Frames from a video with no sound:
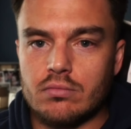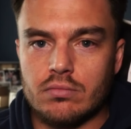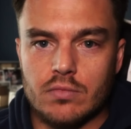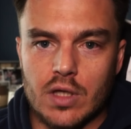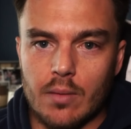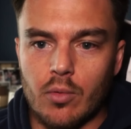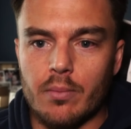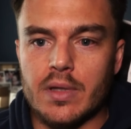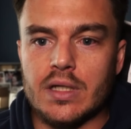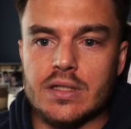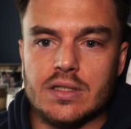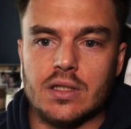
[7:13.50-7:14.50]
couple of
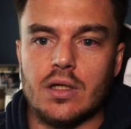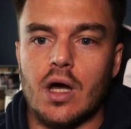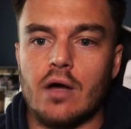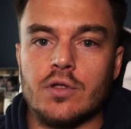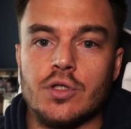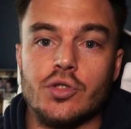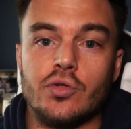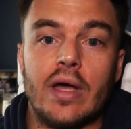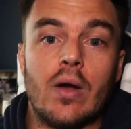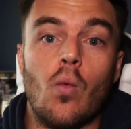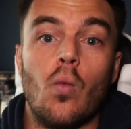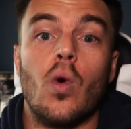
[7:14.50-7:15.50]
minutes get off and do like
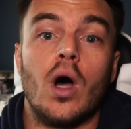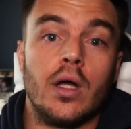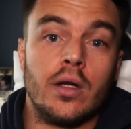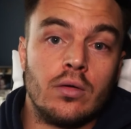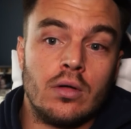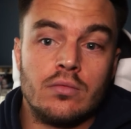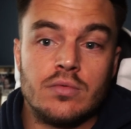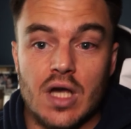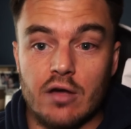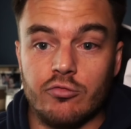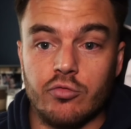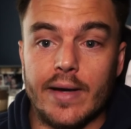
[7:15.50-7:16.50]
1
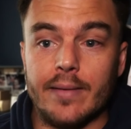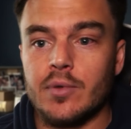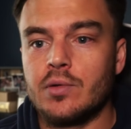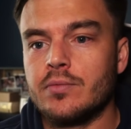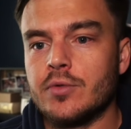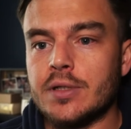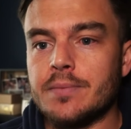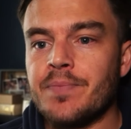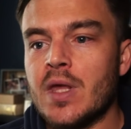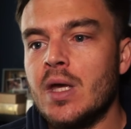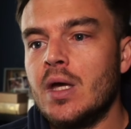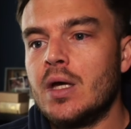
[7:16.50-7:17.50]
tough rep, right?
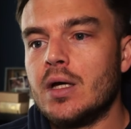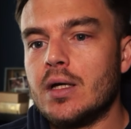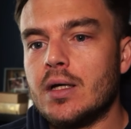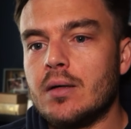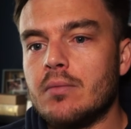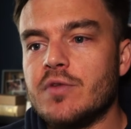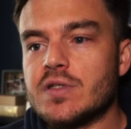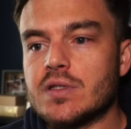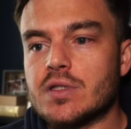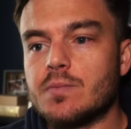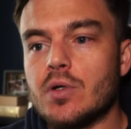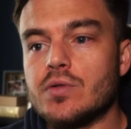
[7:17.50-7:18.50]
This
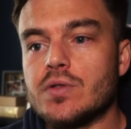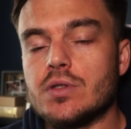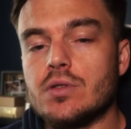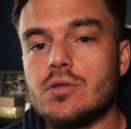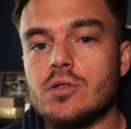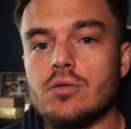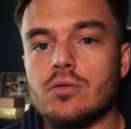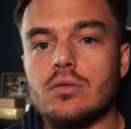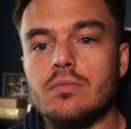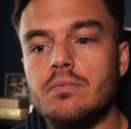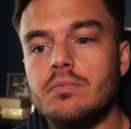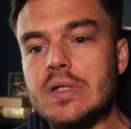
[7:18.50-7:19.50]
exposes you to
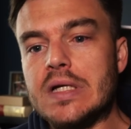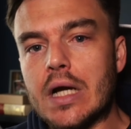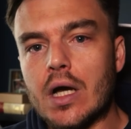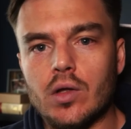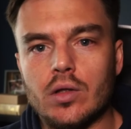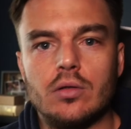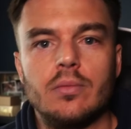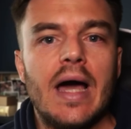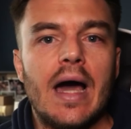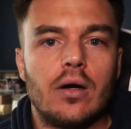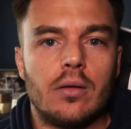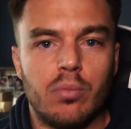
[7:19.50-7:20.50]
being a little bit
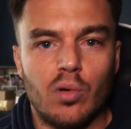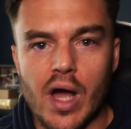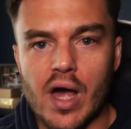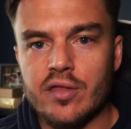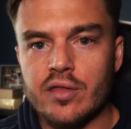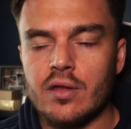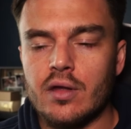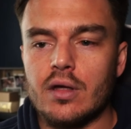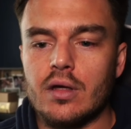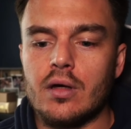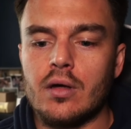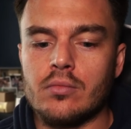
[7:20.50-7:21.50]
out of breath,
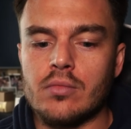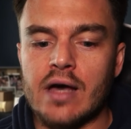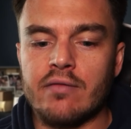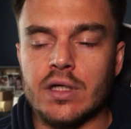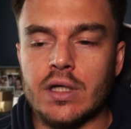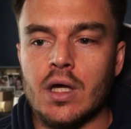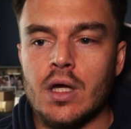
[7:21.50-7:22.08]
having